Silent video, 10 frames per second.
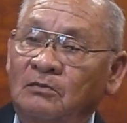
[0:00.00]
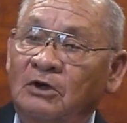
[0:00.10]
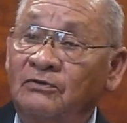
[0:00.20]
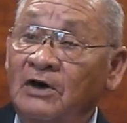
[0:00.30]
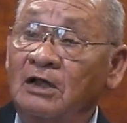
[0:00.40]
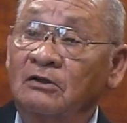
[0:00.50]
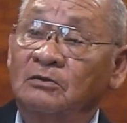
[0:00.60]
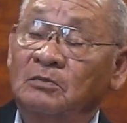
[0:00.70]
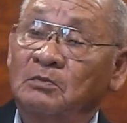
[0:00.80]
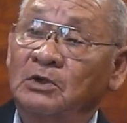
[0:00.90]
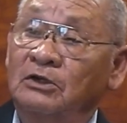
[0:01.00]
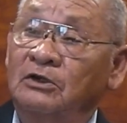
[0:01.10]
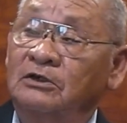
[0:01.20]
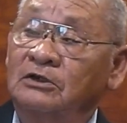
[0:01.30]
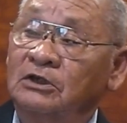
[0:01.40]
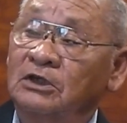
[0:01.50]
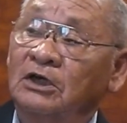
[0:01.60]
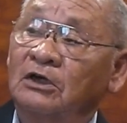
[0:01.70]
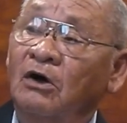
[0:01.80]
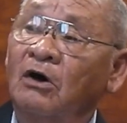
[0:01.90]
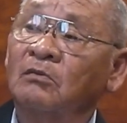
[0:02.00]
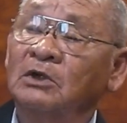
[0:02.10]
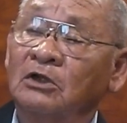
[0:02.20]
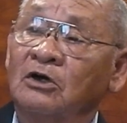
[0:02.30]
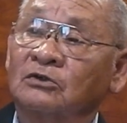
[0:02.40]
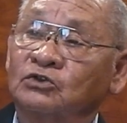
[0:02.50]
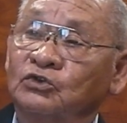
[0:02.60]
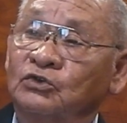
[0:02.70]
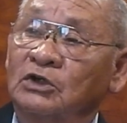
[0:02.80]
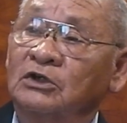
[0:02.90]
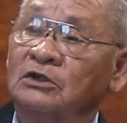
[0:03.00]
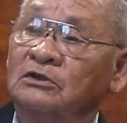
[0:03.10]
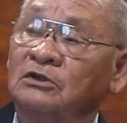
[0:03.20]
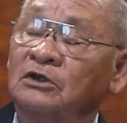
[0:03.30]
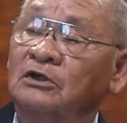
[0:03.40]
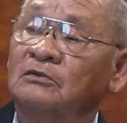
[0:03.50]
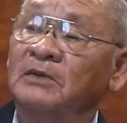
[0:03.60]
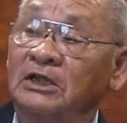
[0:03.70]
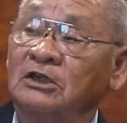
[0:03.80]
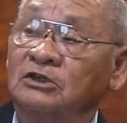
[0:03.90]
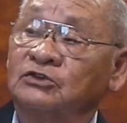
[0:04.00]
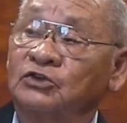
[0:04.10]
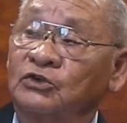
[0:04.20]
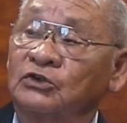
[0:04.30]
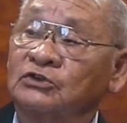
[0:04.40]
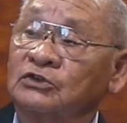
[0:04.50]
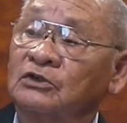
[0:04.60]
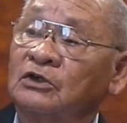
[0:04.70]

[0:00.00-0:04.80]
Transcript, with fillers: my father and my mother, uh, all belonged to uh, Methodist Church